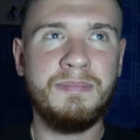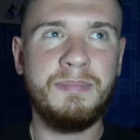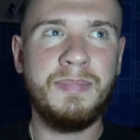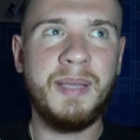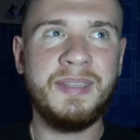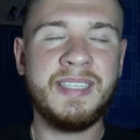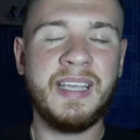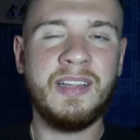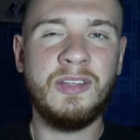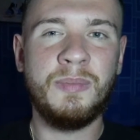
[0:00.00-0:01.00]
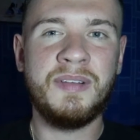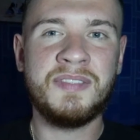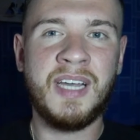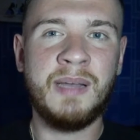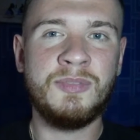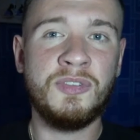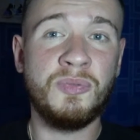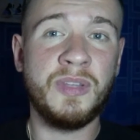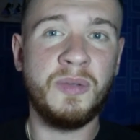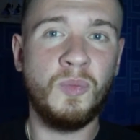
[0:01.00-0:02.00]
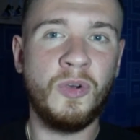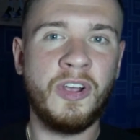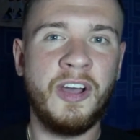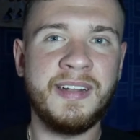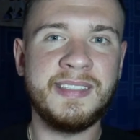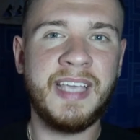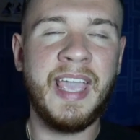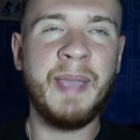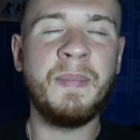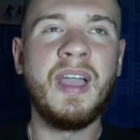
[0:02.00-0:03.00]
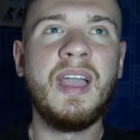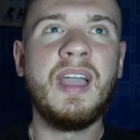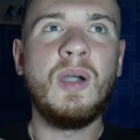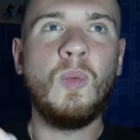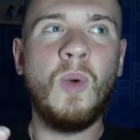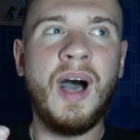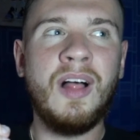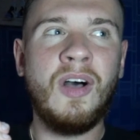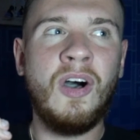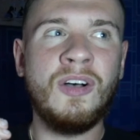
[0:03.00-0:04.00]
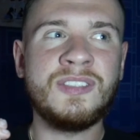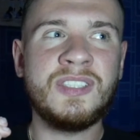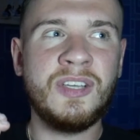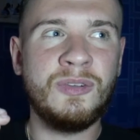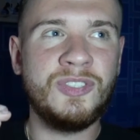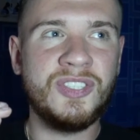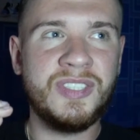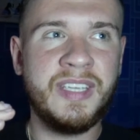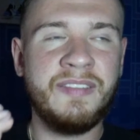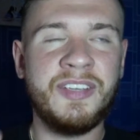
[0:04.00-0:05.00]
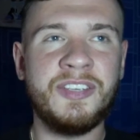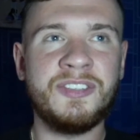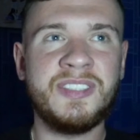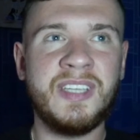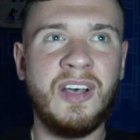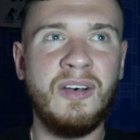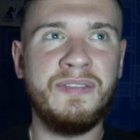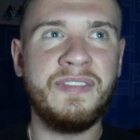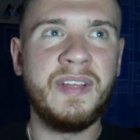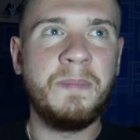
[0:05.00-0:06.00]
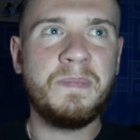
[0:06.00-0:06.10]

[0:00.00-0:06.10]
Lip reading: maybe taking a little bit of time to really work on his game while also just giving yourself